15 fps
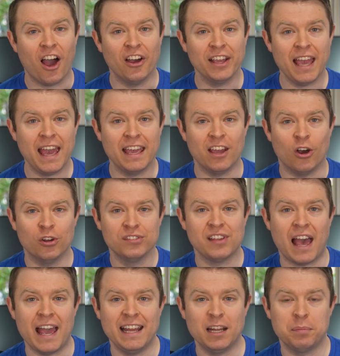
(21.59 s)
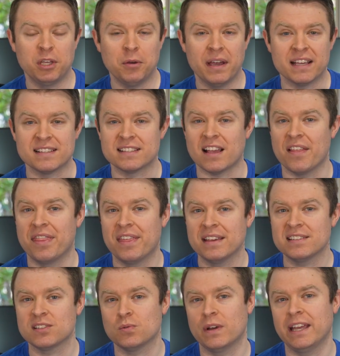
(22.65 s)
Okay, on to A W S.
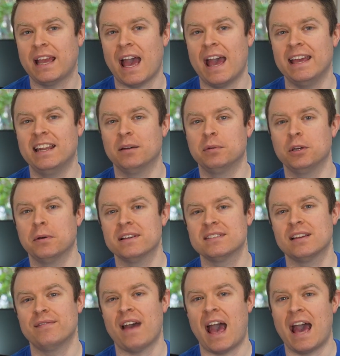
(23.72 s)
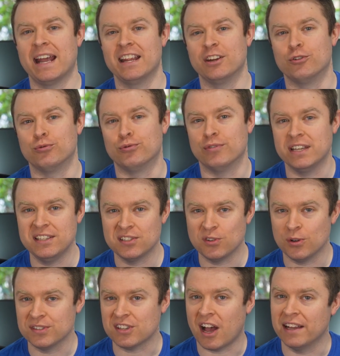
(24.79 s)
This week, A W S have added
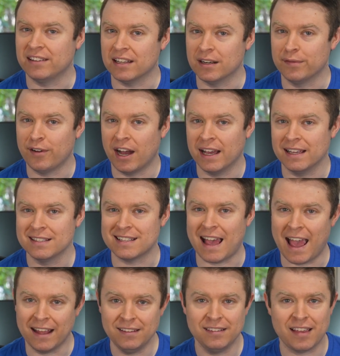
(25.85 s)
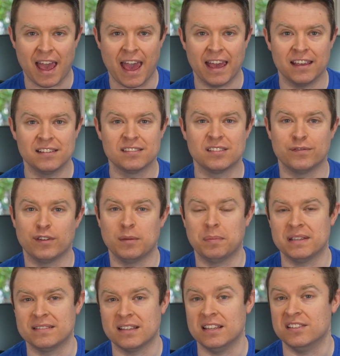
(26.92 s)
resource identifiers and tags to V
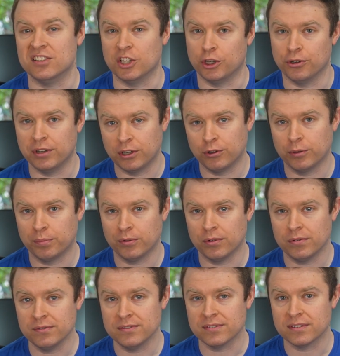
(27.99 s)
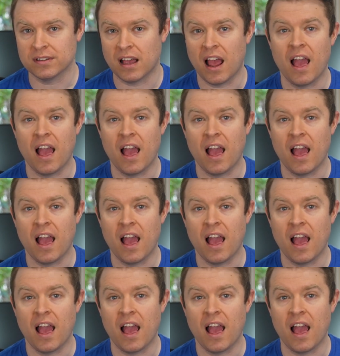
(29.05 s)
P C security group rules.